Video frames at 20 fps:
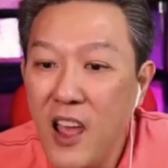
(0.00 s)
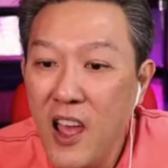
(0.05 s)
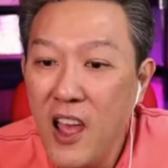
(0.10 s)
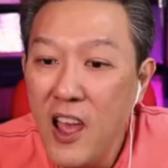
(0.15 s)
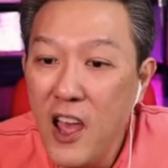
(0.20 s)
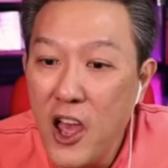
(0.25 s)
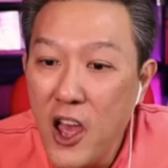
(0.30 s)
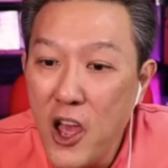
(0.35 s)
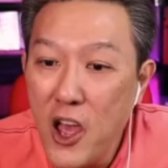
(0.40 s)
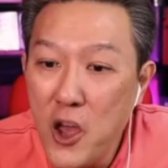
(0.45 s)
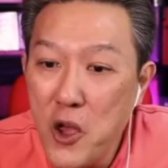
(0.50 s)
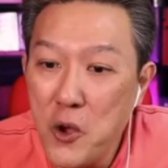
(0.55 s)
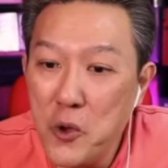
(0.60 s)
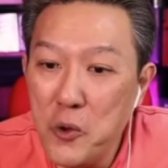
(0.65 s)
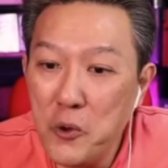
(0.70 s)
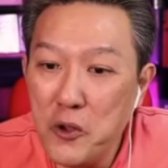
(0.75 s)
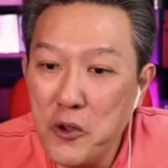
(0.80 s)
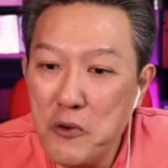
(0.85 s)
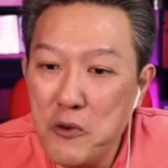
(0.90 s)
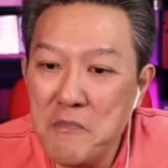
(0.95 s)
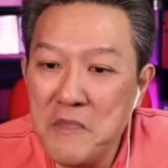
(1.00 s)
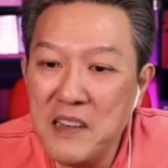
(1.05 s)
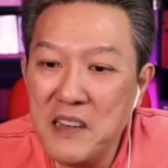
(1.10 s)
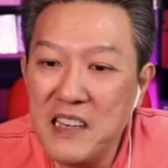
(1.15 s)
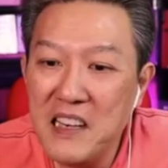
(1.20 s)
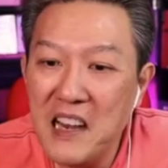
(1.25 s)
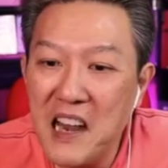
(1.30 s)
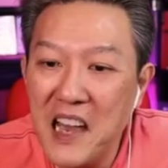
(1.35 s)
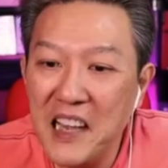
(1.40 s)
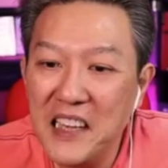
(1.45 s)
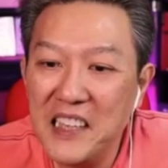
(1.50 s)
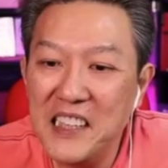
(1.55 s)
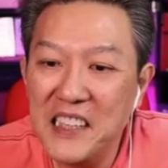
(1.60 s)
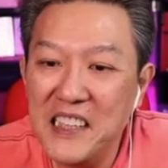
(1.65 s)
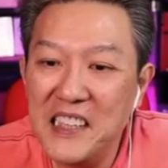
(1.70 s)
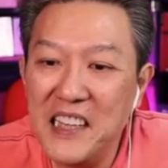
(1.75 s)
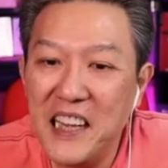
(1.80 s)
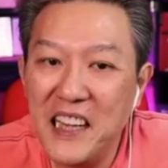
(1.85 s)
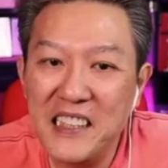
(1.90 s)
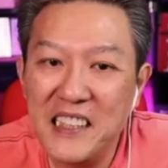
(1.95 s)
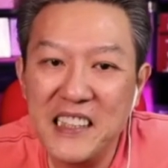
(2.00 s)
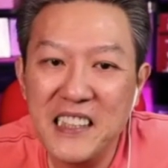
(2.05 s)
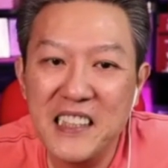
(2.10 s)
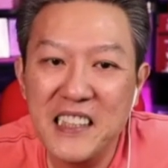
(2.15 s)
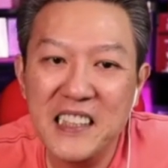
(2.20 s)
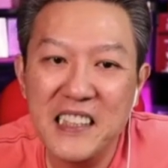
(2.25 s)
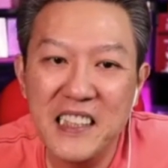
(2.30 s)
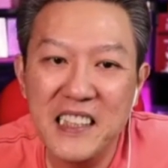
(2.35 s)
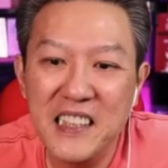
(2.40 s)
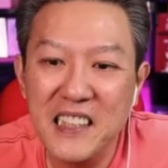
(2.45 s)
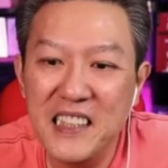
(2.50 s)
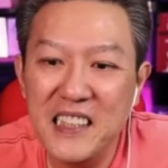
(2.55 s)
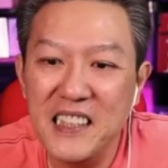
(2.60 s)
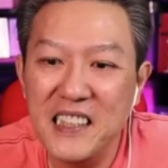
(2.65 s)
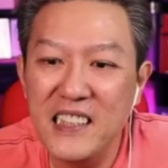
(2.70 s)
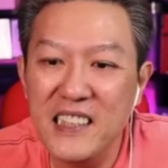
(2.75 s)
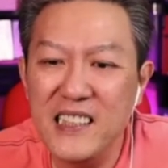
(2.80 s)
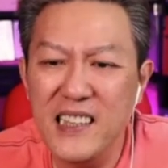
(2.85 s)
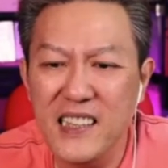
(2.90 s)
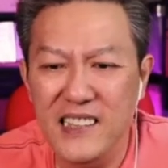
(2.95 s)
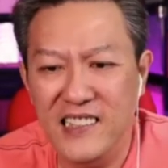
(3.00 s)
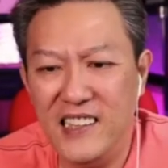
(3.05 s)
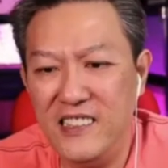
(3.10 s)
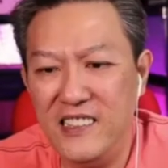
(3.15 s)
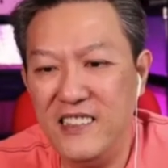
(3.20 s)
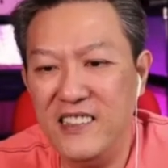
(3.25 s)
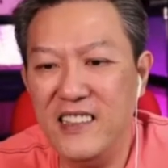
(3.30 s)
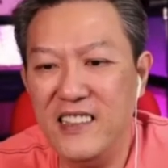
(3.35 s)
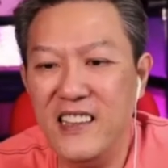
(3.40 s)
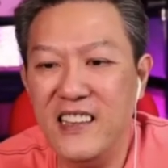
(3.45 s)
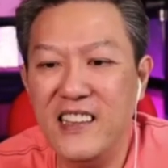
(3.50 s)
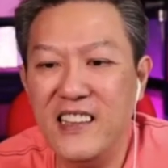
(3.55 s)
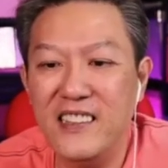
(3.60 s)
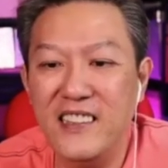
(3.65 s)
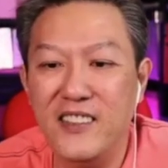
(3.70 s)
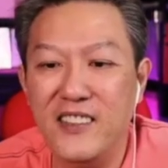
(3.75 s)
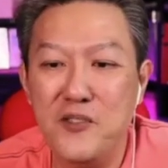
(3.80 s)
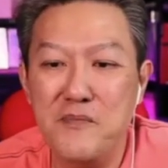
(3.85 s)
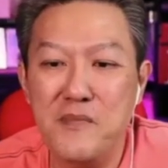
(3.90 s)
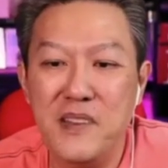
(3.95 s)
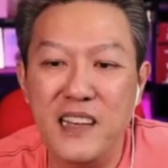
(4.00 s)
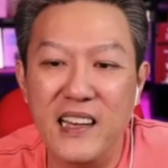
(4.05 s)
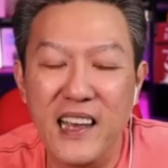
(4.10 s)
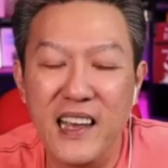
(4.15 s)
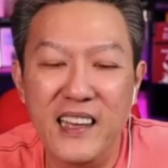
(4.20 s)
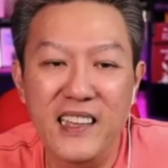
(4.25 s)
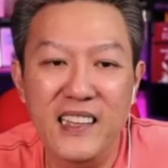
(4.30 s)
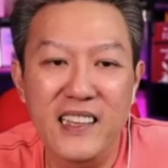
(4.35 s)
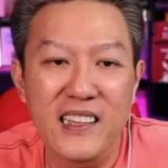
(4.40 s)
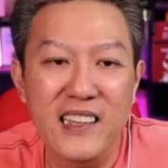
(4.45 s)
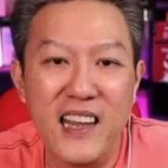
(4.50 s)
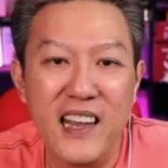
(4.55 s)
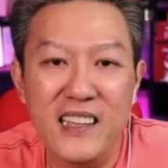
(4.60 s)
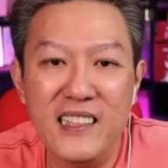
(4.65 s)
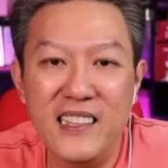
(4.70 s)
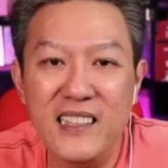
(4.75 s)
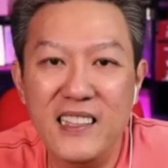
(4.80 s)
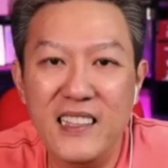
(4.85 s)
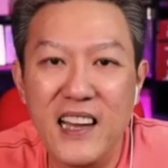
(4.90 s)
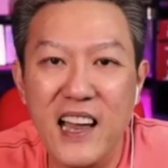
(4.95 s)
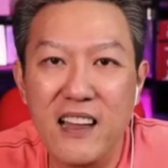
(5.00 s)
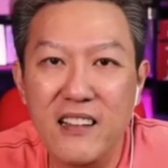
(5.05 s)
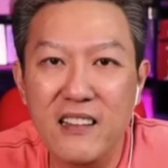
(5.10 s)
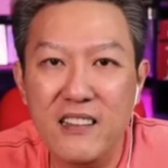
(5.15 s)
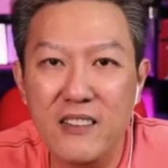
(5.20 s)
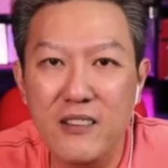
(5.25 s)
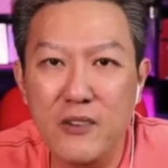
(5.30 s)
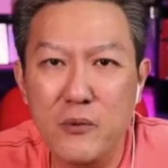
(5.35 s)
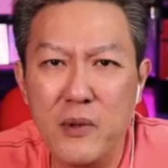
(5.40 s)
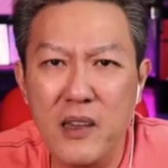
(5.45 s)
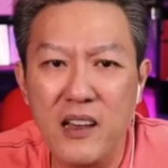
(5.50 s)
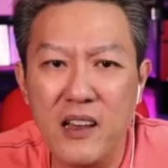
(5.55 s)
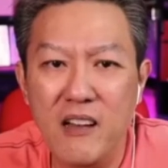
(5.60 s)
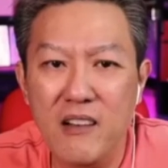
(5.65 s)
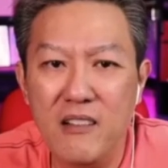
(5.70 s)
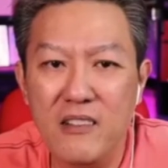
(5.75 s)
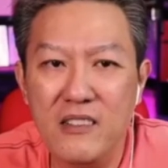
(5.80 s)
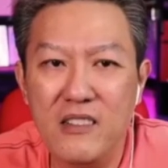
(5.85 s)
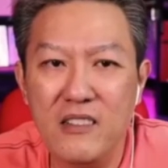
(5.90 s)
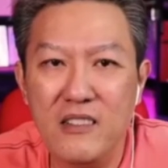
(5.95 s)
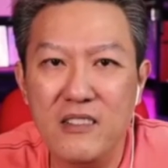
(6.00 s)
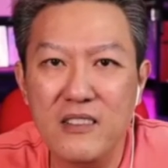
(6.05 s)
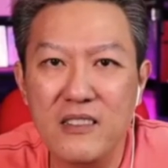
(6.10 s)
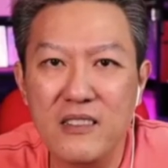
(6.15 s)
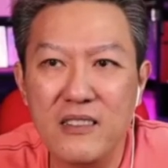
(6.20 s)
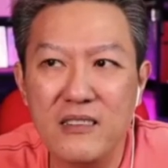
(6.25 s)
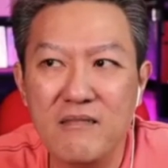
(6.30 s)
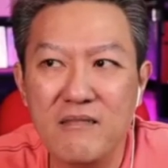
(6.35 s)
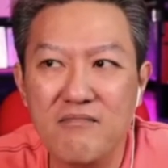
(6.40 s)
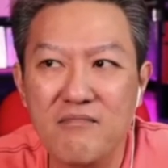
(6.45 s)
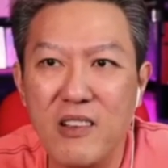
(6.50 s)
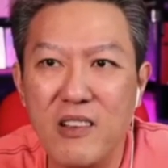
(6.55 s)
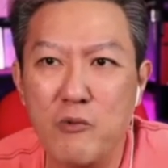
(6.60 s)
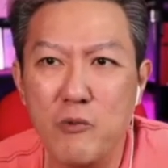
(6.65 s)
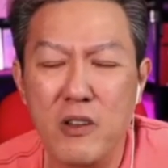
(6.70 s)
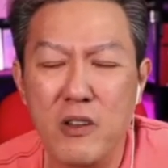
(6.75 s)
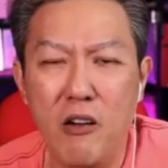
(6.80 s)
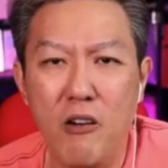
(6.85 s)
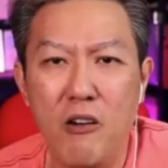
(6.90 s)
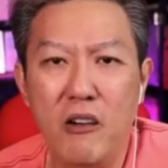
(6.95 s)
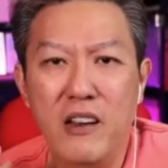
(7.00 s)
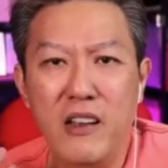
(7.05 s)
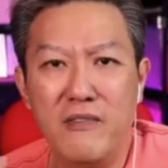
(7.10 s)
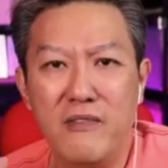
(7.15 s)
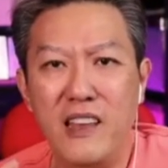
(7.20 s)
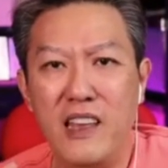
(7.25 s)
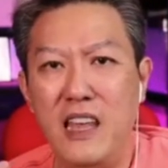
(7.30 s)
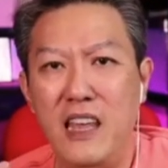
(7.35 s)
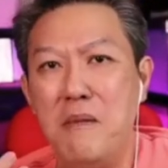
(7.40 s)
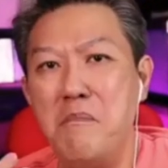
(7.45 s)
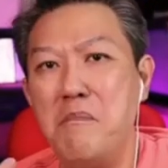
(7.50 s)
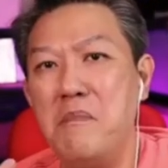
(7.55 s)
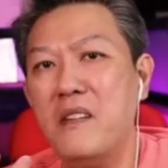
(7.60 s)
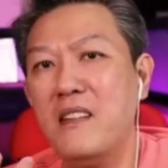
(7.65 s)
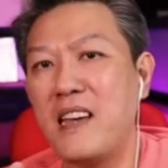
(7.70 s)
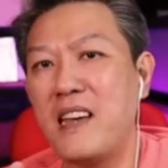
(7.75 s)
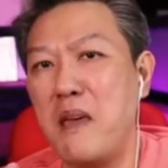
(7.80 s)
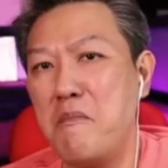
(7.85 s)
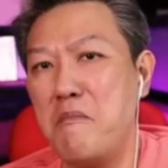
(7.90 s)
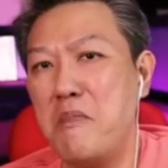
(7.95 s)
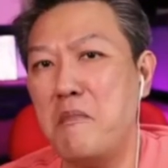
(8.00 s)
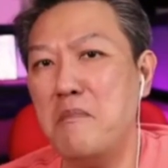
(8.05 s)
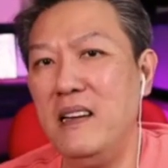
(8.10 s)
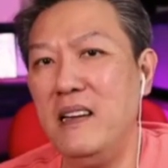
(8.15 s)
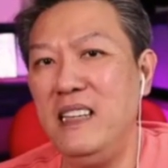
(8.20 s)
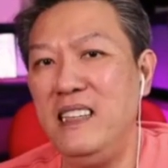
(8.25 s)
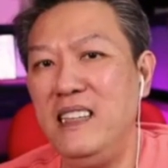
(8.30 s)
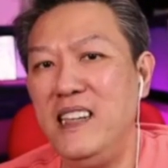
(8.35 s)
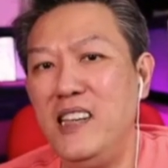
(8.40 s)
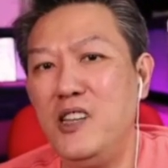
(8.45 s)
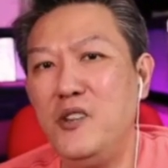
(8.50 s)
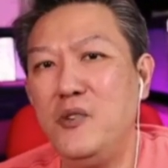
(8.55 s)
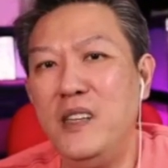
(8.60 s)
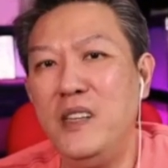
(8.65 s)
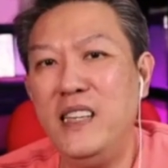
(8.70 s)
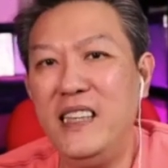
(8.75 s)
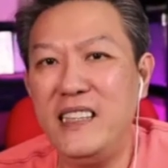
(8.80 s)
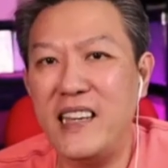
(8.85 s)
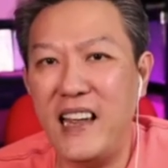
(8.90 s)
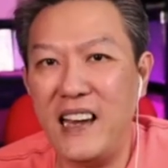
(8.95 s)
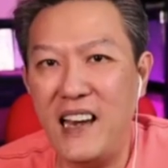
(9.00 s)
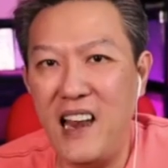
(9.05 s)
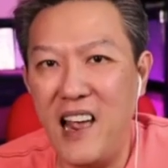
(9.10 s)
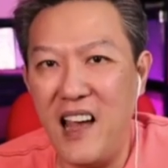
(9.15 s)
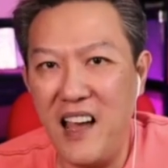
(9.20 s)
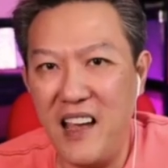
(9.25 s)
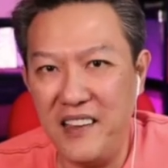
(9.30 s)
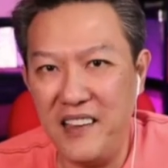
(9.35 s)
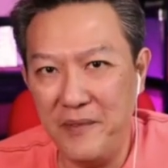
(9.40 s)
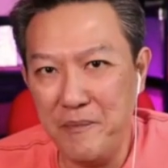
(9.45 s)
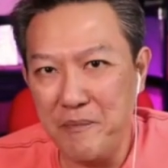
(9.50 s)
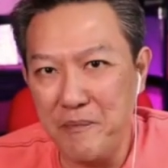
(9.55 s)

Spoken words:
Oh, human lie detector. Is there such a thing as a human lie detector? I thought we all have the inbuilt capability to detect lie.